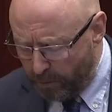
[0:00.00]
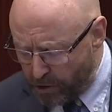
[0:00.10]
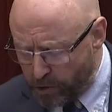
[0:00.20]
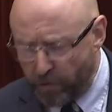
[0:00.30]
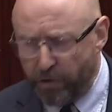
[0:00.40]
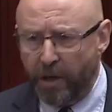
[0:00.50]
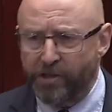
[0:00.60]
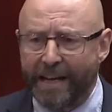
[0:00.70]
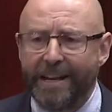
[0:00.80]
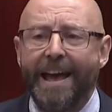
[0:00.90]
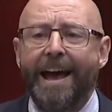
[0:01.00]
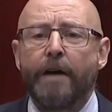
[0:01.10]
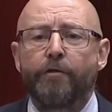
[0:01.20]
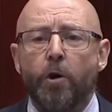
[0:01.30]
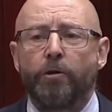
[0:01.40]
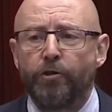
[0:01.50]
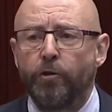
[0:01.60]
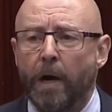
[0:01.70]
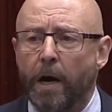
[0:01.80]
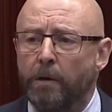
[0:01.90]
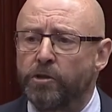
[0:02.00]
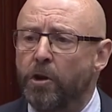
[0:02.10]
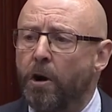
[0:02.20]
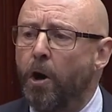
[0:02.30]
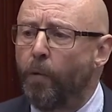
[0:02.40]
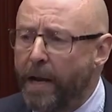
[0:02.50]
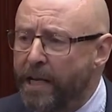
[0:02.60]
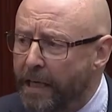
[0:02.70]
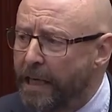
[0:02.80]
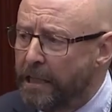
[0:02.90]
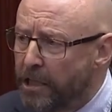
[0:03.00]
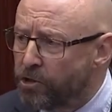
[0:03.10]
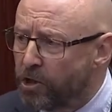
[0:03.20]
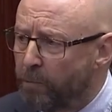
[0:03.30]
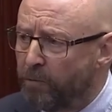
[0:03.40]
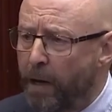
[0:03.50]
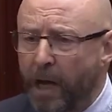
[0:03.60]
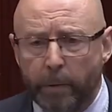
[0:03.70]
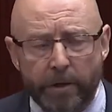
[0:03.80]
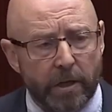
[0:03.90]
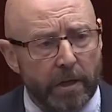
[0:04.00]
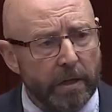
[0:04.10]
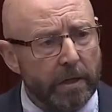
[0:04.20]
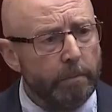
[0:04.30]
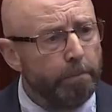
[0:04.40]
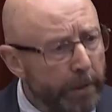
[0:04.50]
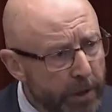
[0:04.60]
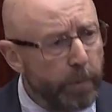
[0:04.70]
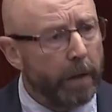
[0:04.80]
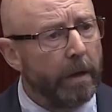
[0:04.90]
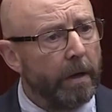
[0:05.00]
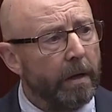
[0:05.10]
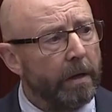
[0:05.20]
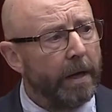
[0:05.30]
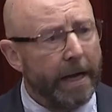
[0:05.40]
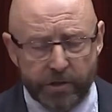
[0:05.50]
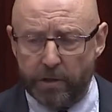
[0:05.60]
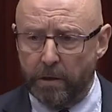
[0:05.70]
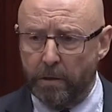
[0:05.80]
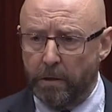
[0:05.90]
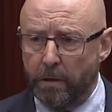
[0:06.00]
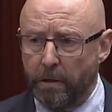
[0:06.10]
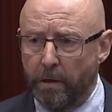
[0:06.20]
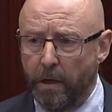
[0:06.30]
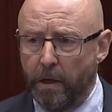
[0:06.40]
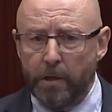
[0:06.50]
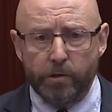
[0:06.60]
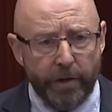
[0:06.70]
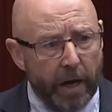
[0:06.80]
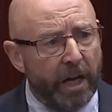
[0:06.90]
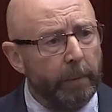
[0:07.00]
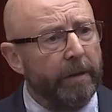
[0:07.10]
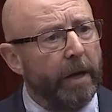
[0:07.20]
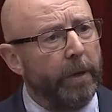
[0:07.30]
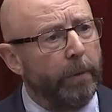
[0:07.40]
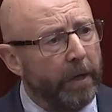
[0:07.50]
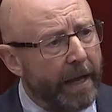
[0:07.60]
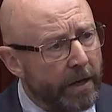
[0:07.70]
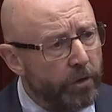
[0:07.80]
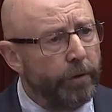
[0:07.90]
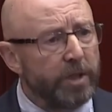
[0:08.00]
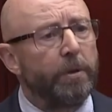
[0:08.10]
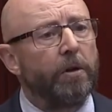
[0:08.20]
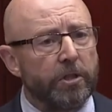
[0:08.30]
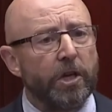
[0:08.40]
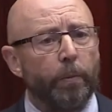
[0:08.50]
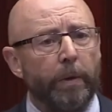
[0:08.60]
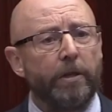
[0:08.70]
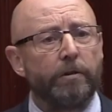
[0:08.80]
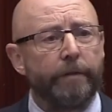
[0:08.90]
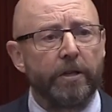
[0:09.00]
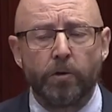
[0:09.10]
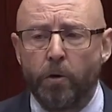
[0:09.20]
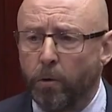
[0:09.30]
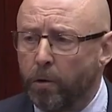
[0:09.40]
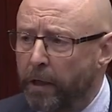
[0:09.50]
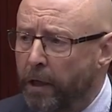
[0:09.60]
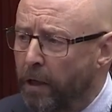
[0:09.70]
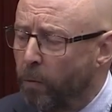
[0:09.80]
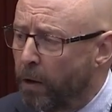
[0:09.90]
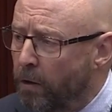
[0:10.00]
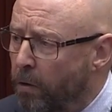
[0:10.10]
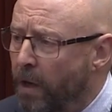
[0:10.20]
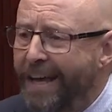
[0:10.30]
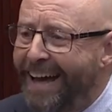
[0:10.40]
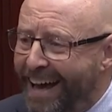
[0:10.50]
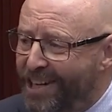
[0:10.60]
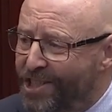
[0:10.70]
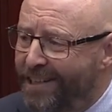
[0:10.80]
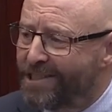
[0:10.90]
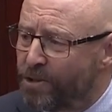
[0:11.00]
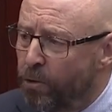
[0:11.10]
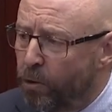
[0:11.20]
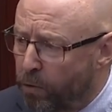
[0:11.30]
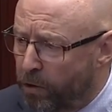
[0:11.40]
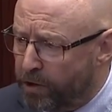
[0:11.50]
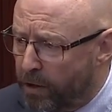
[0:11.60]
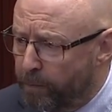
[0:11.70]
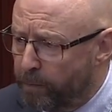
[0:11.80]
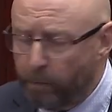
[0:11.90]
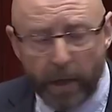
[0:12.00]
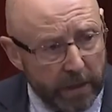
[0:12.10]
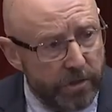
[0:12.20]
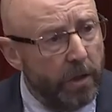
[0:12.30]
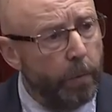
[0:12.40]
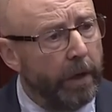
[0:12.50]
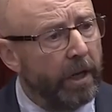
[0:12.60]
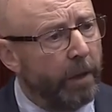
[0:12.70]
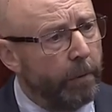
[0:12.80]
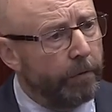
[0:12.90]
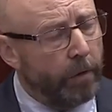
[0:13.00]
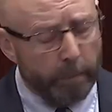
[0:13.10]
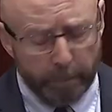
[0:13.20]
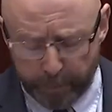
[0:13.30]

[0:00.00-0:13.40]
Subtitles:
Misuse of Drugs Act have gone through our House already in this term of Parliament. But this one hasn't. So the argument that we can't do this because we need to fix the whole in one go actually doesn't hold water. But I can see where you're coming from.